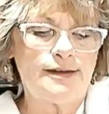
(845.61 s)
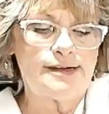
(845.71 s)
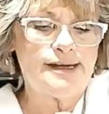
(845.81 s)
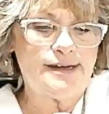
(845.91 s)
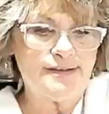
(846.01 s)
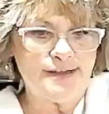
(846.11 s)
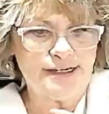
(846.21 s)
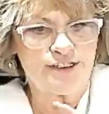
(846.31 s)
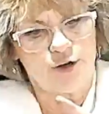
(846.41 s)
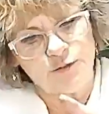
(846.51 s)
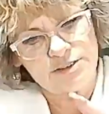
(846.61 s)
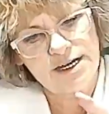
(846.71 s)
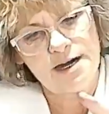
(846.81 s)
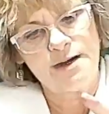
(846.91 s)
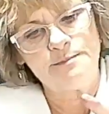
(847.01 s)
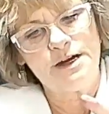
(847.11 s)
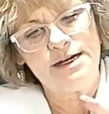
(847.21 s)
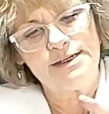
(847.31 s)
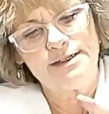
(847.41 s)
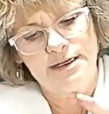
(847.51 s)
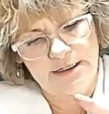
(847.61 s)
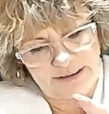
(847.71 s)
and they don't come undone.